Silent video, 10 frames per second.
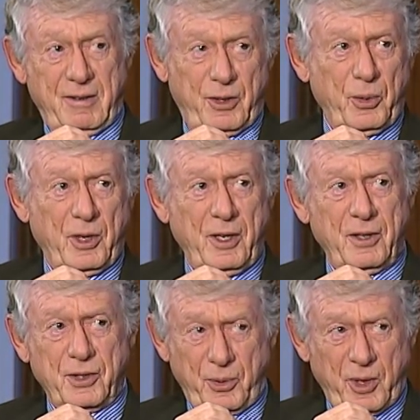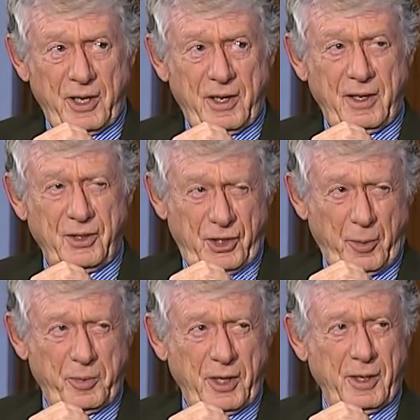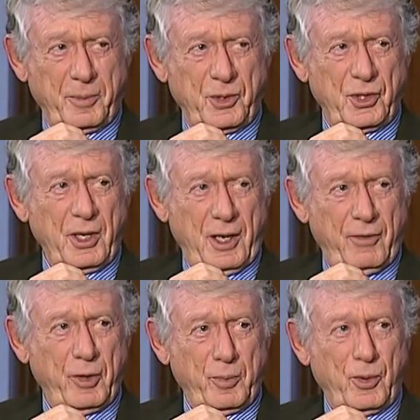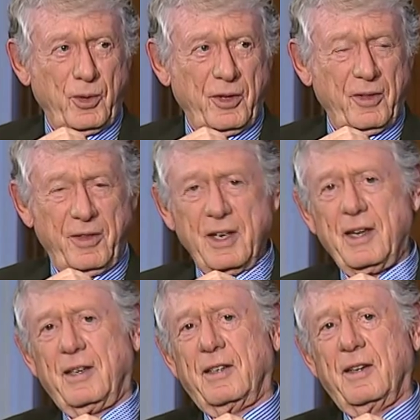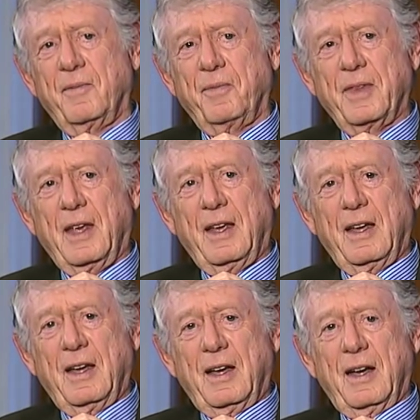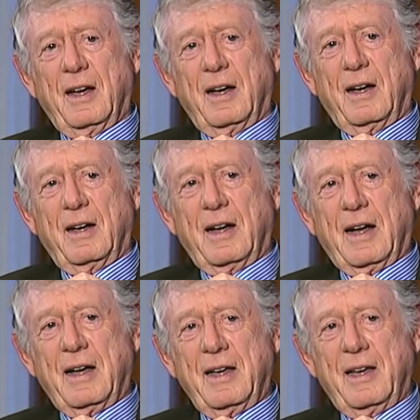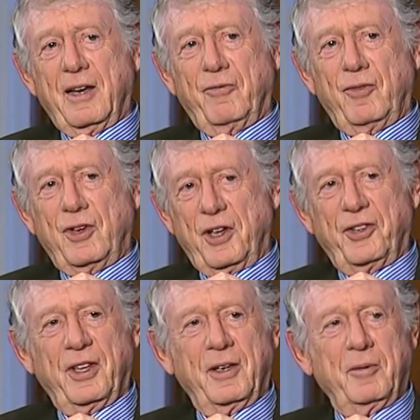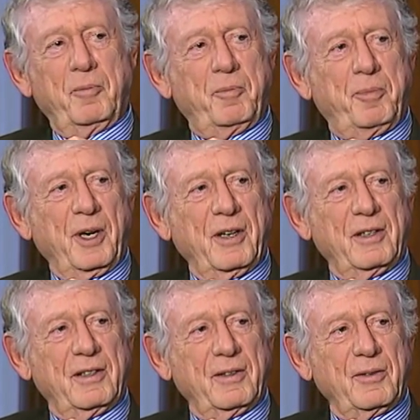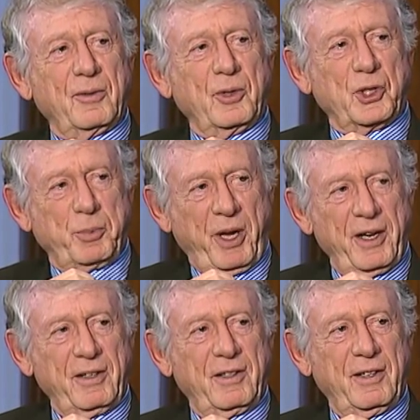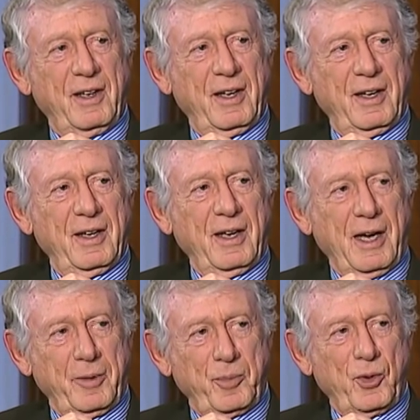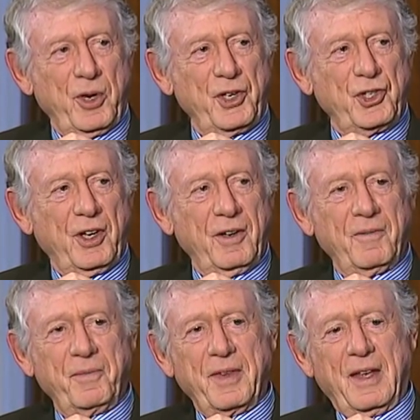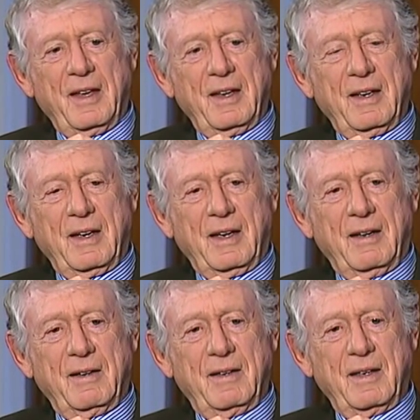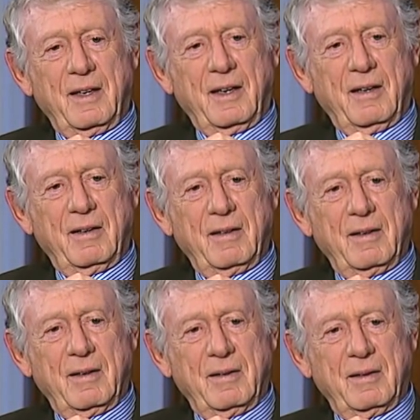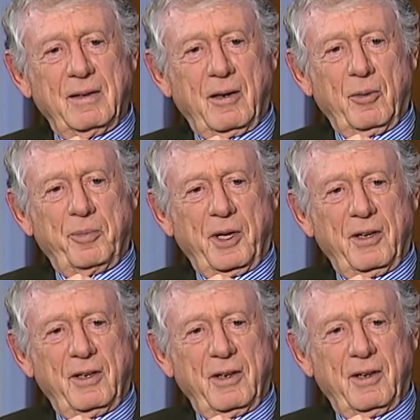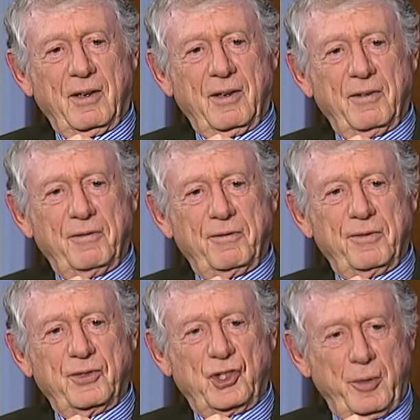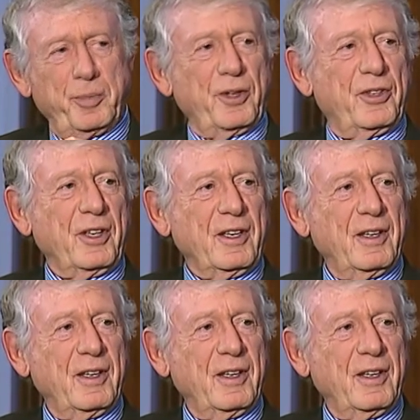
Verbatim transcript: two days, three days, sometimes even more than that. Uh, I have nothing but respect, admiration, and, and a little bit of sympathy